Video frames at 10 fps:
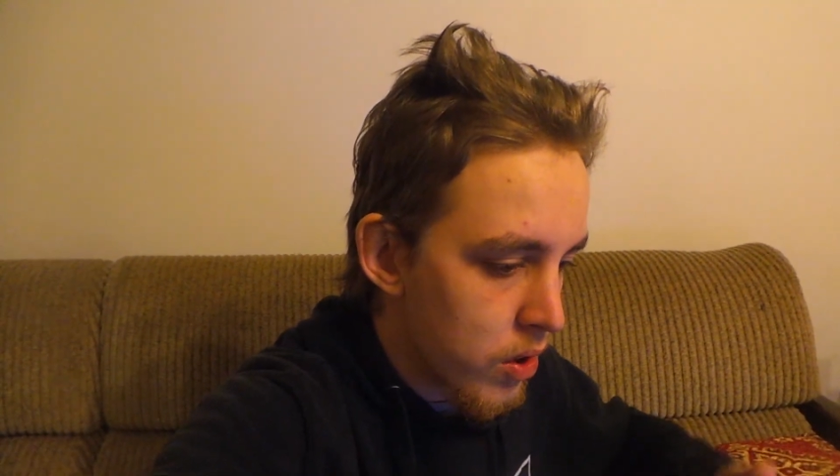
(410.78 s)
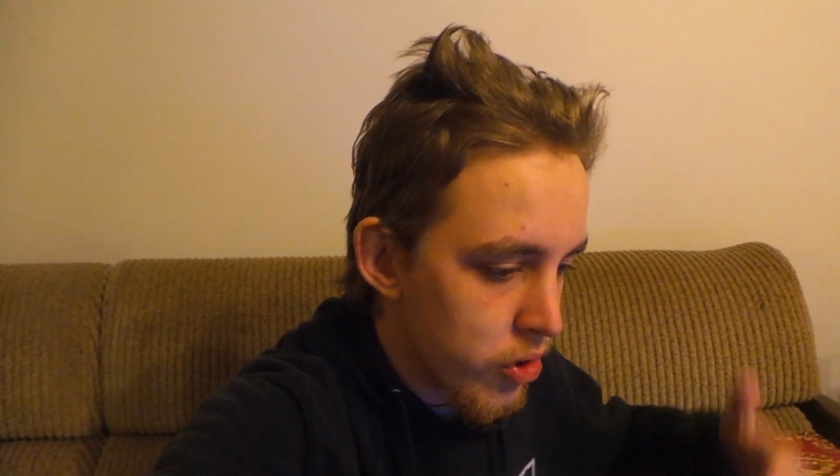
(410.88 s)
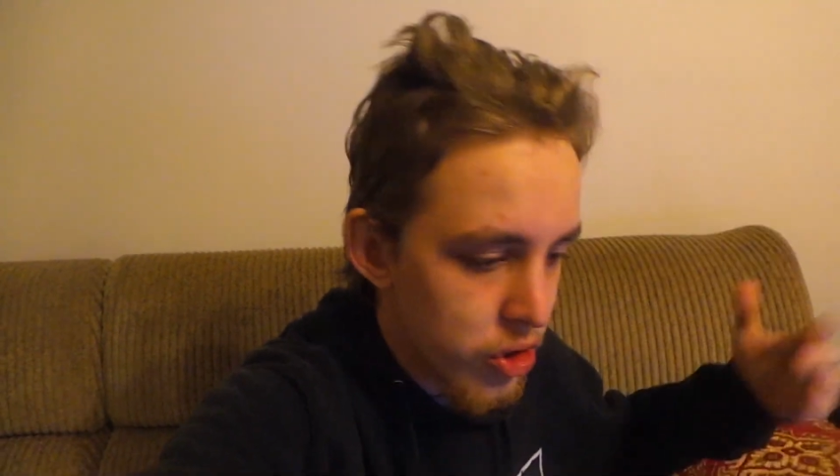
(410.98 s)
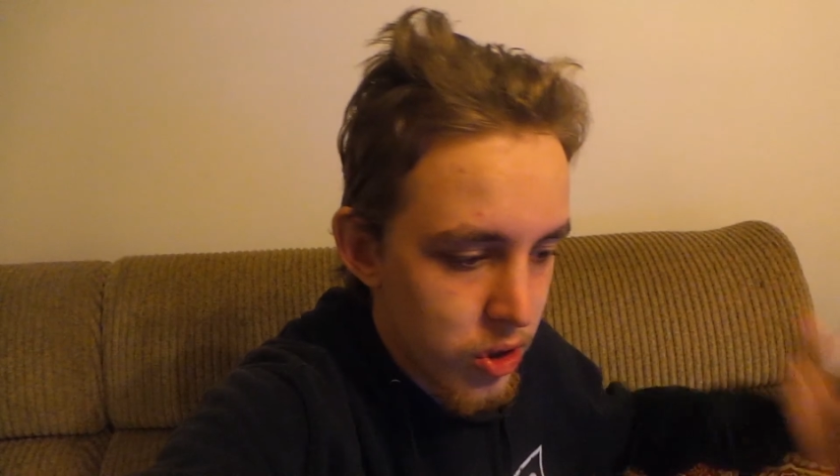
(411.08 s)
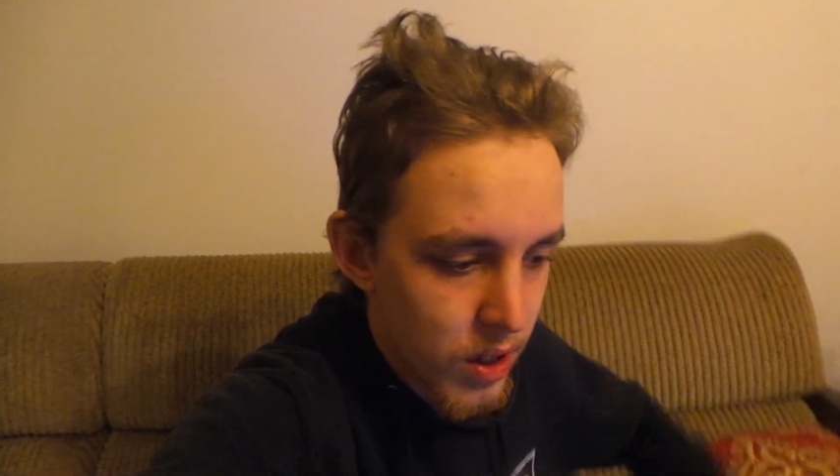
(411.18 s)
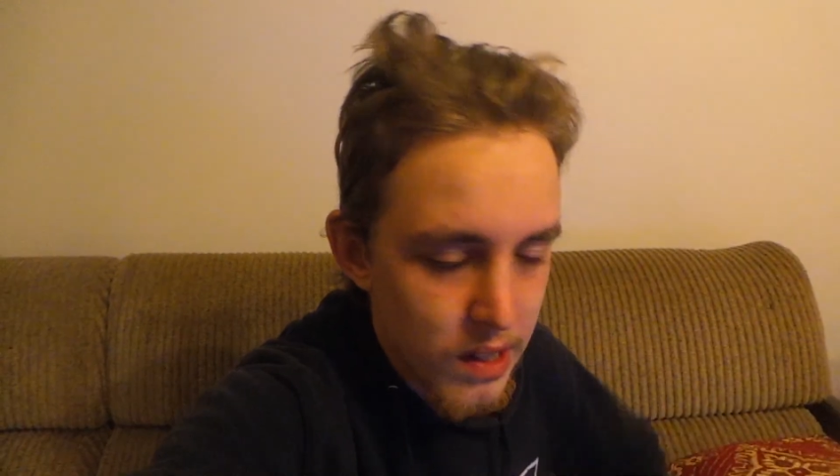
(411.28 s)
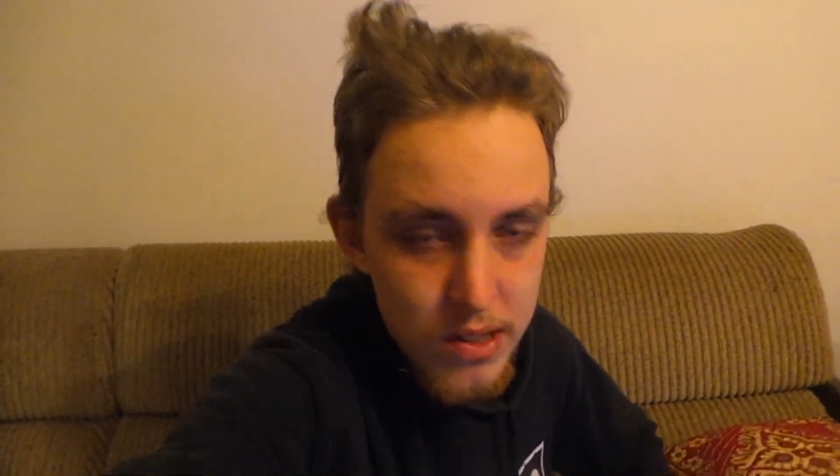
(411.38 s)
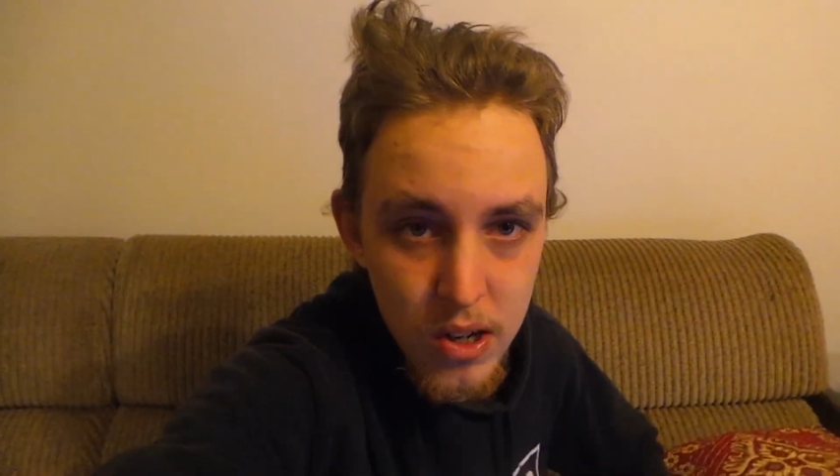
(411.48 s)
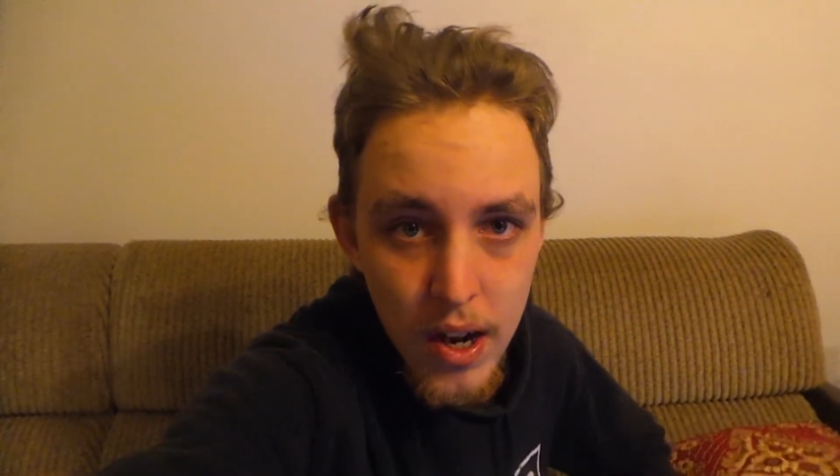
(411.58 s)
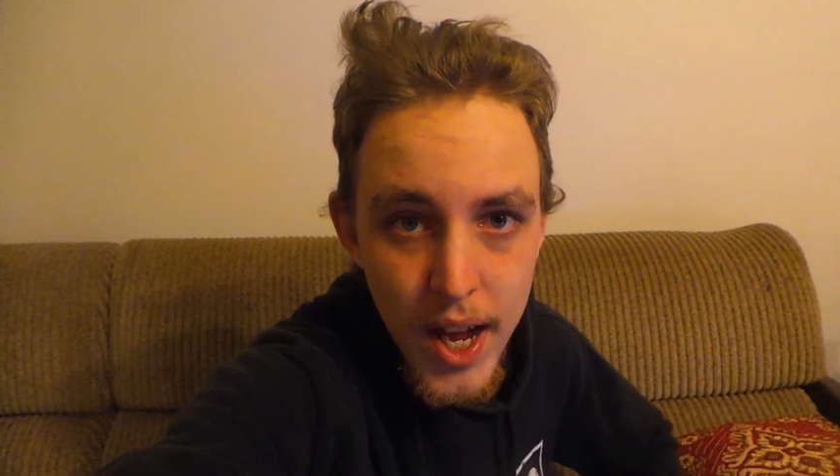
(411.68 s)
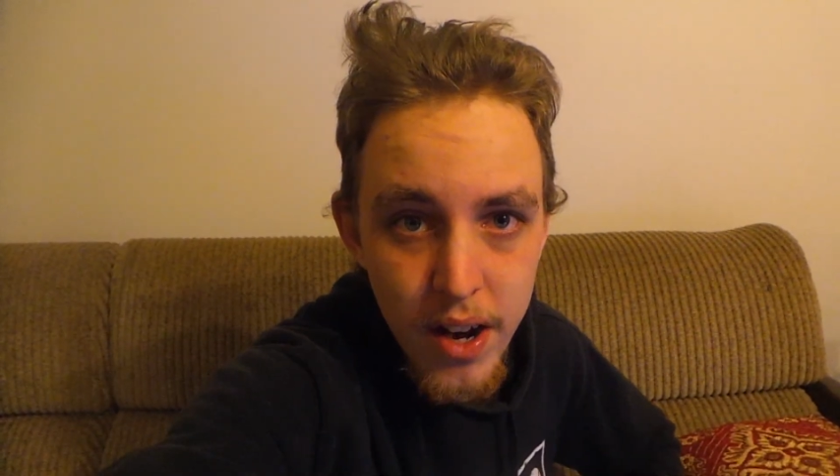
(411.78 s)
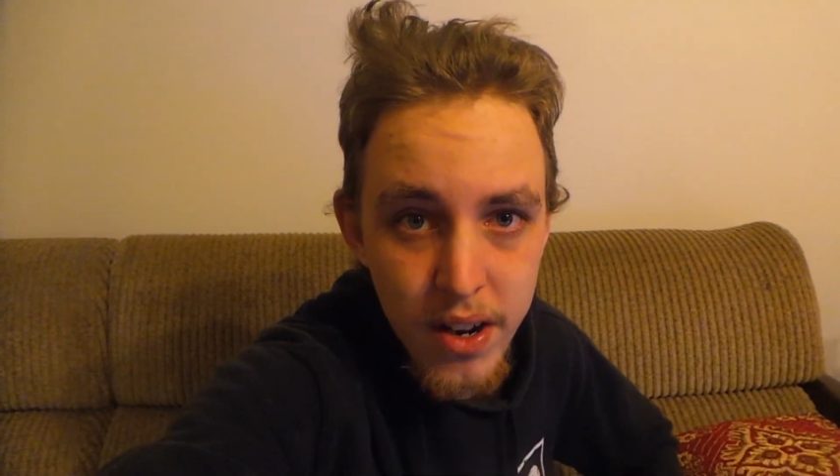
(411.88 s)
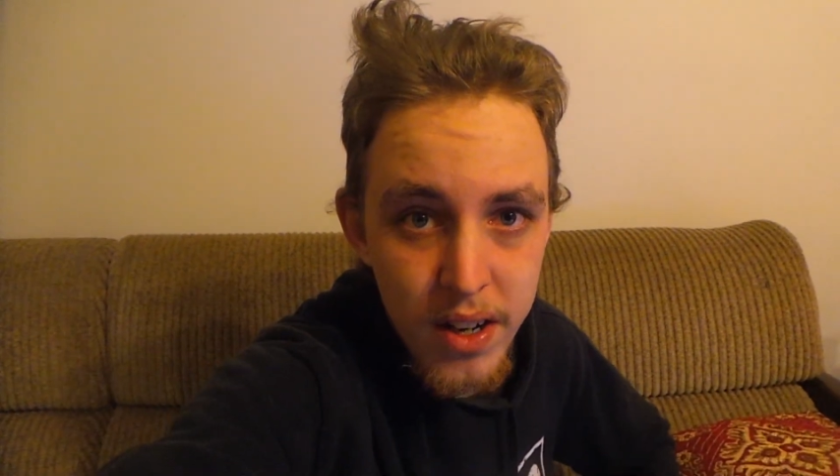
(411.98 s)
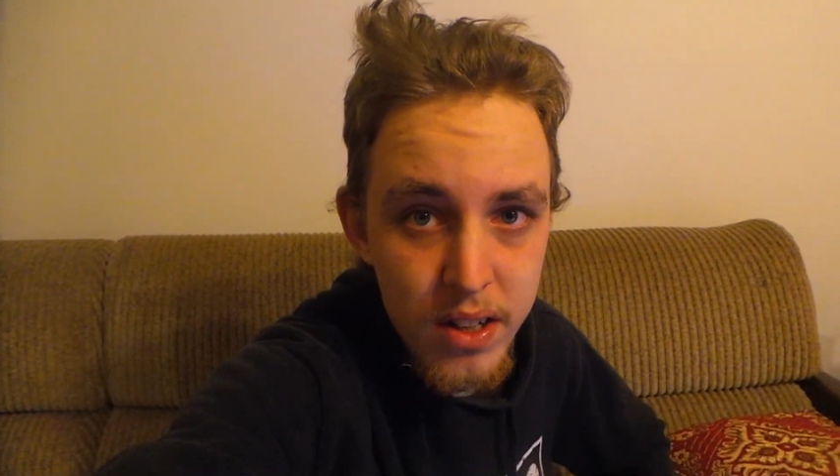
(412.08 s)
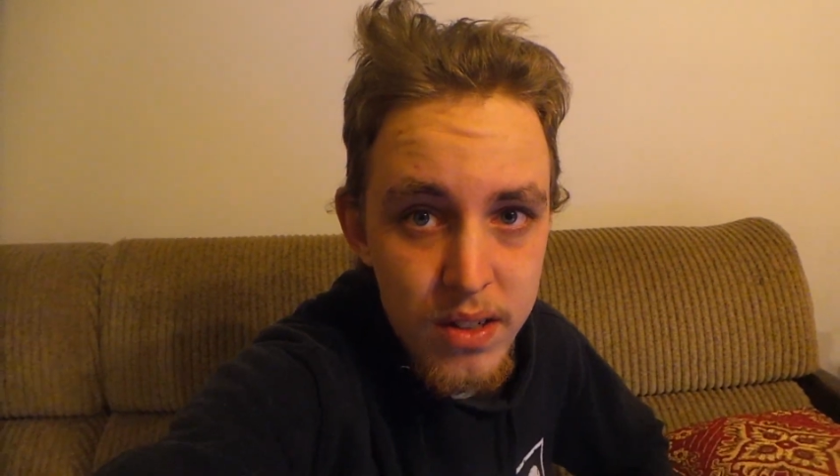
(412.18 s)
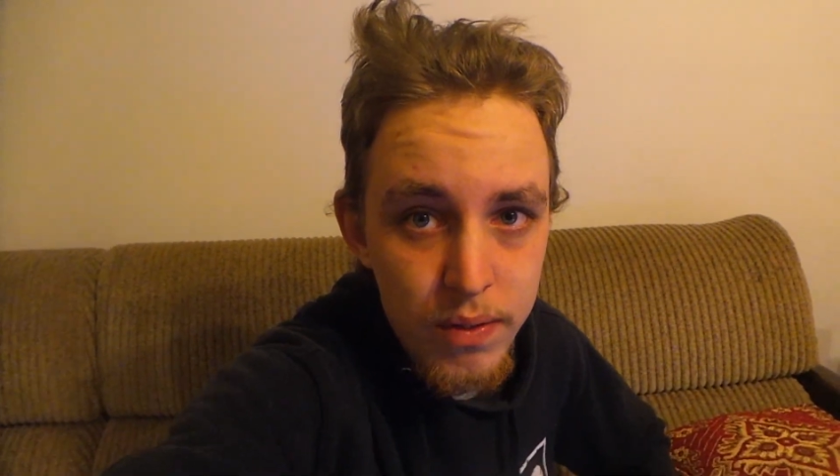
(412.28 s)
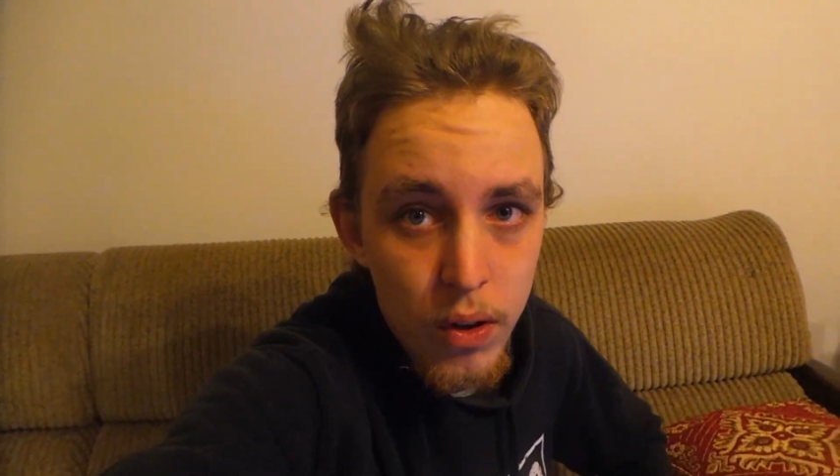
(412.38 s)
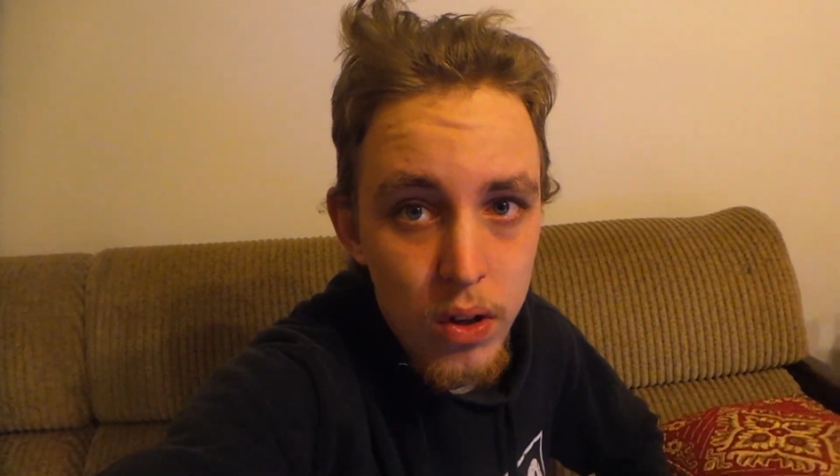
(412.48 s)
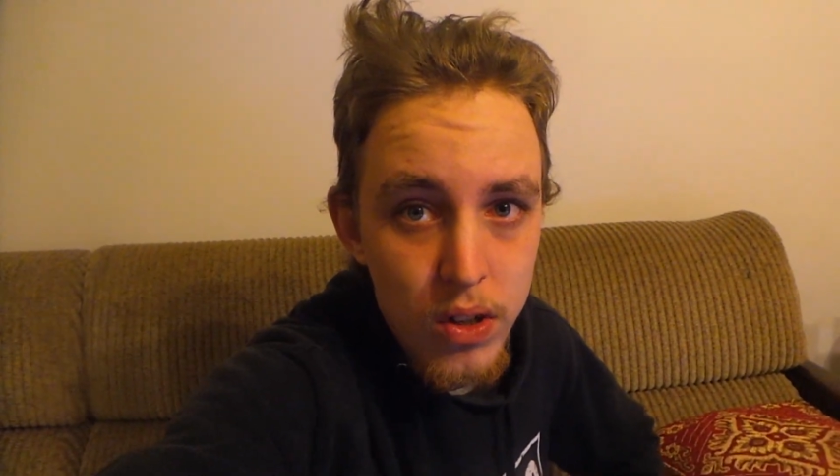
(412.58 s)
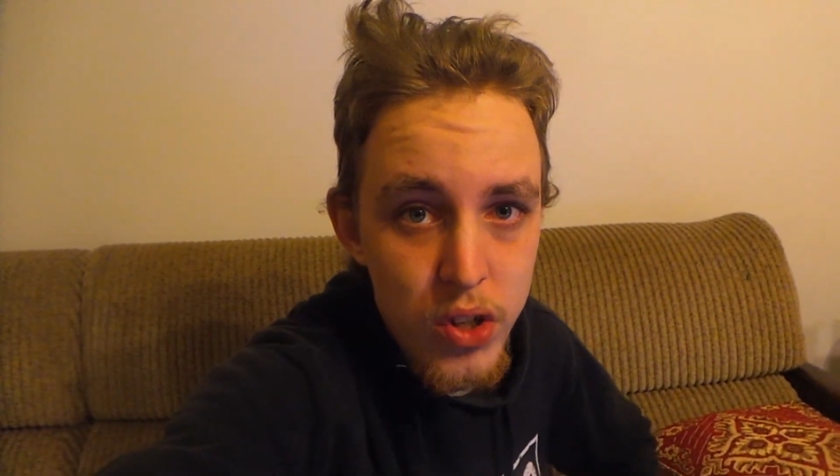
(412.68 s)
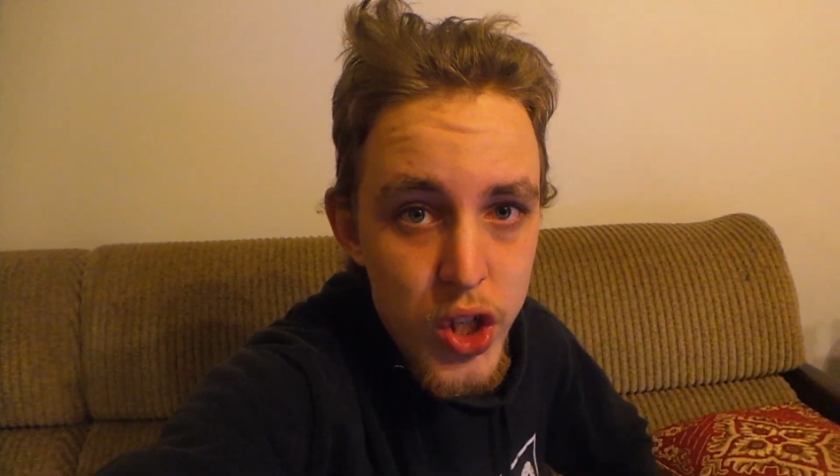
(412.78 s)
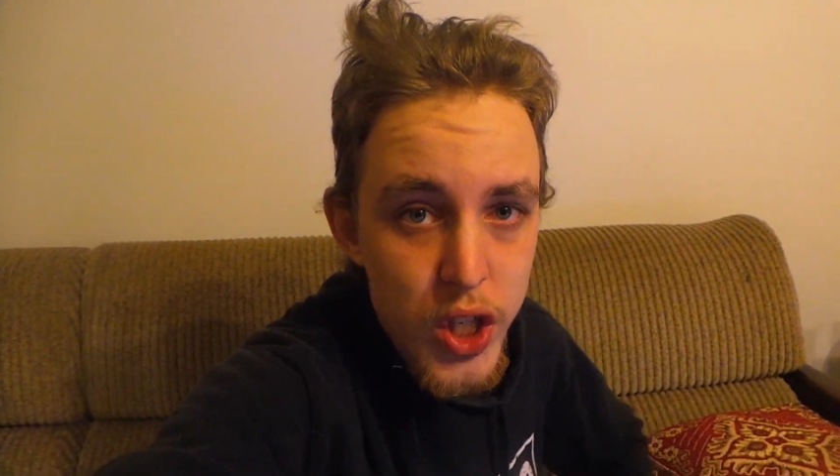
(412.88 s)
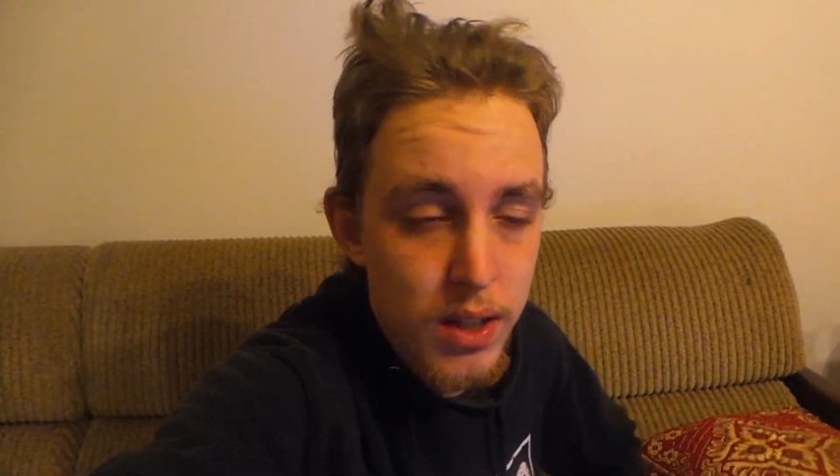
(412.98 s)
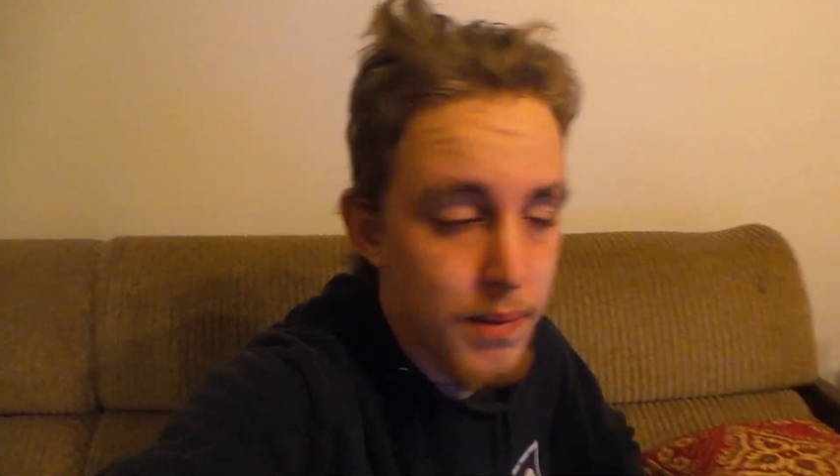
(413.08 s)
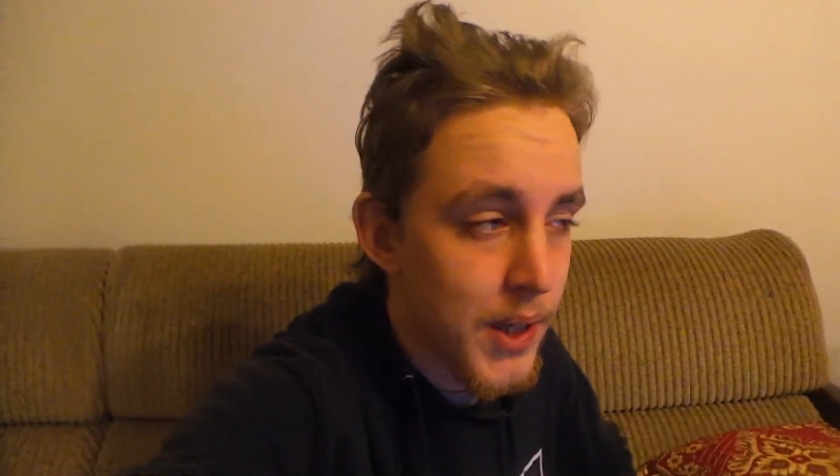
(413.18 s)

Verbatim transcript: just so I can start editing this vlog and shit.